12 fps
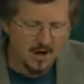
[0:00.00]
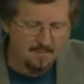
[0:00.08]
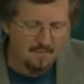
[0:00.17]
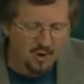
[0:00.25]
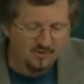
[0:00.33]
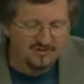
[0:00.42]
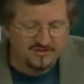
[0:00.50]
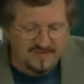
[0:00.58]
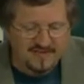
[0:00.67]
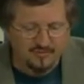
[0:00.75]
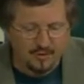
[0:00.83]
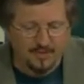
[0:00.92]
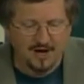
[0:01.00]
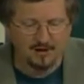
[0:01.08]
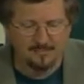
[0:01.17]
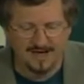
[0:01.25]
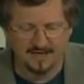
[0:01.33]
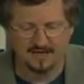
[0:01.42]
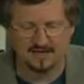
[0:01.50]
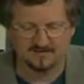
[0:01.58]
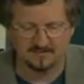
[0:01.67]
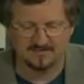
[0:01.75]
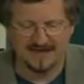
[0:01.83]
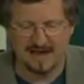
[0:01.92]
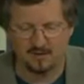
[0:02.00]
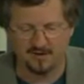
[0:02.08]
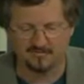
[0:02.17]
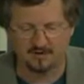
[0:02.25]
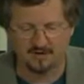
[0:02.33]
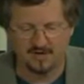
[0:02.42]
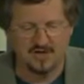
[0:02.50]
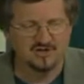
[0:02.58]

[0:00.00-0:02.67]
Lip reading: Most of these repair mechanisms, however,